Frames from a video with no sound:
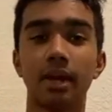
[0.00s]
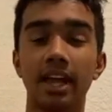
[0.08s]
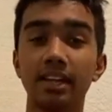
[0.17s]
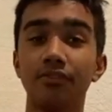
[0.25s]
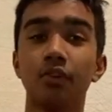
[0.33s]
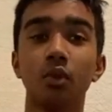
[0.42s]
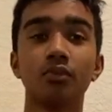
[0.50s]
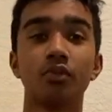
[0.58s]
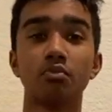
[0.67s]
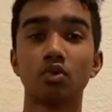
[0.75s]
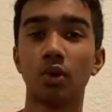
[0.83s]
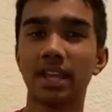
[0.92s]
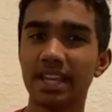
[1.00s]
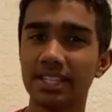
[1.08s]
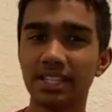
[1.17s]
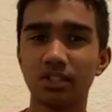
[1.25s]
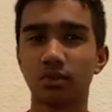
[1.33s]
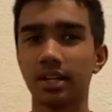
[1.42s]
phone from
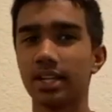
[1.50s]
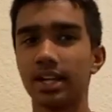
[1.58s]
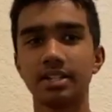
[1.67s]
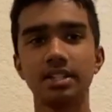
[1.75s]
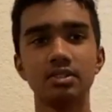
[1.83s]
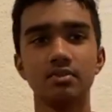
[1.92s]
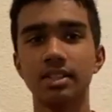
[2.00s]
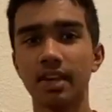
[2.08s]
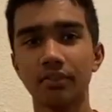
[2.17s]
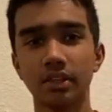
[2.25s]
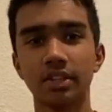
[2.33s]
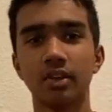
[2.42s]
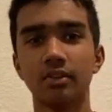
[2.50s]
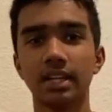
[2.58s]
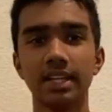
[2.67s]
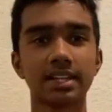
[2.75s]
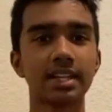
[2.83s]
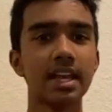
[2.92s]
2018, 2019, you definitely don't need
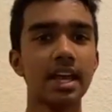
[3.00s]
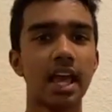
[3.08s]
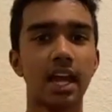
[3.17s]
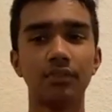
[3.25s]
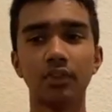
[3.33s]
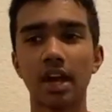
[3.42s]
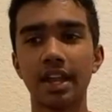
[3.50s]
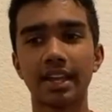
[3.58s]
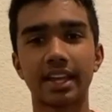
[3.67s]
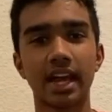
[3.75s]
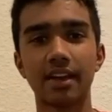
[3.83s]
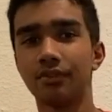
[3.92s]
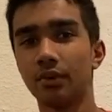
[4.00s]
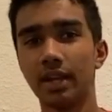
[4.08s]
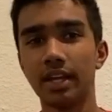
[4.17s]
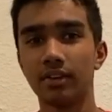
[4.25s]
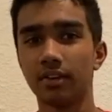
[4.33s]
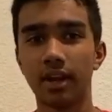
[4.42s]
it. And if you got like an iPhone
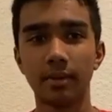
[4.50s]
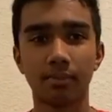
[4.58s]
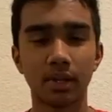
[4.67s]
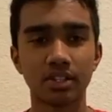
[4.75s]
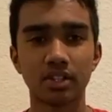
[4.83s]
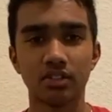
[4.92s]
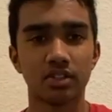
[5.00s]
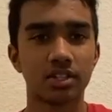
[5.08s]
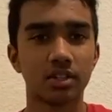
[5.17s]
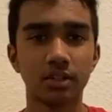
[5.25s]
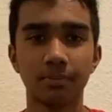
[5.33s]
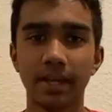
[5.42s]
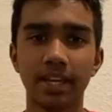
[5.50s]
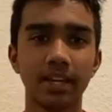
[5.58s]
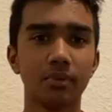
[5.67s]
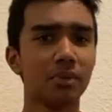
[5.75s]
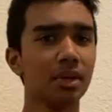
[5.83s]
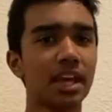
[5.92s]
8 or 8 Plus and you're still
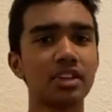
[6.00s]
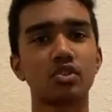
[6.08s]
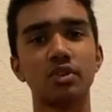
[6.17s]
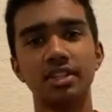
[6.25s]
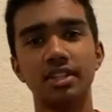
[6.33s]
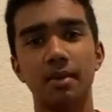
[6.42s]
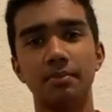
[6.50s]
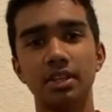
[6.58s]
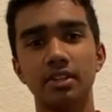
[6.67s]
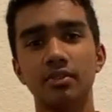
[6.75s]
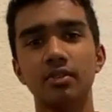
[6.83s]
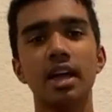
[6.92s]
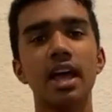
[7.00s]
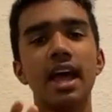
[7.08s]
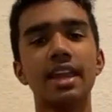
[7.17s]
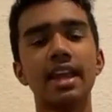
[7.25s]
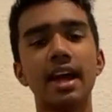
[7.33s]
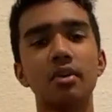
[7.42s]
debating, well, that choice is up to you.
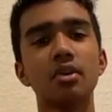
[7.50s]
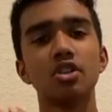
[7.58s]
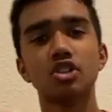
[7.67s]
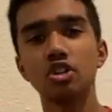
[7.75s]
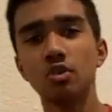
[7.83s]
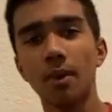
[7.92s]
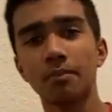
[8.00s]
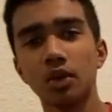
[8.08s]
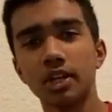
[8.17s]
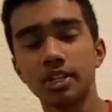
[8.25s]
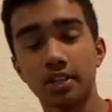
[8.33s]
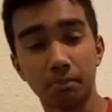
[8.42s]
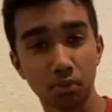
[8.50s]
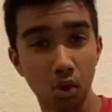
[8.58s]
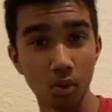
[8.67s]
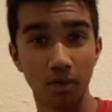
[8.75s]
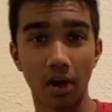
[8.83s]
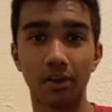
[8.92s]
And now, should you upgrade to the Pro
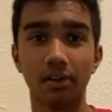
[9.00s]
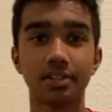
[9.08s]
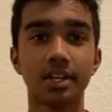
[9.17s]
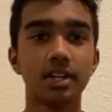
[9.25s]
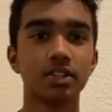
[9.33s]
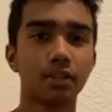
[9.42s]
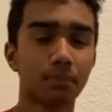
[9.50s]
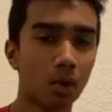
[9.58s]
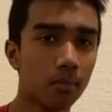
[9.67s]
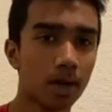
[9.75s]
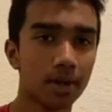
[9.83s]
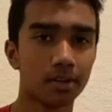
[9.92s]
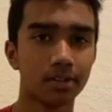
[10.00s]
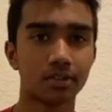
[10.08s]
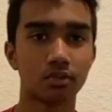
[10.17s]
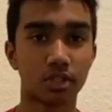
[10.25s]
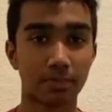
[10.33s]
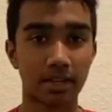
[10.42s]
models? So the Pro models,
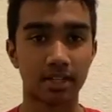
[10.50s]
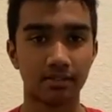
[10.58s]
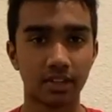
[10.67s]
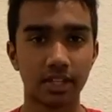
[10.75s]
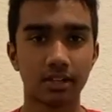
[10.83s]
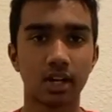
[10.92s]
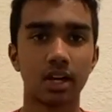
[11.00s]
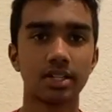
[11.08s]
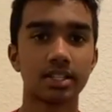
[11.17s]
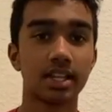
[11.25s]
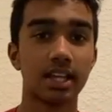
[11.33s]
respectively, cost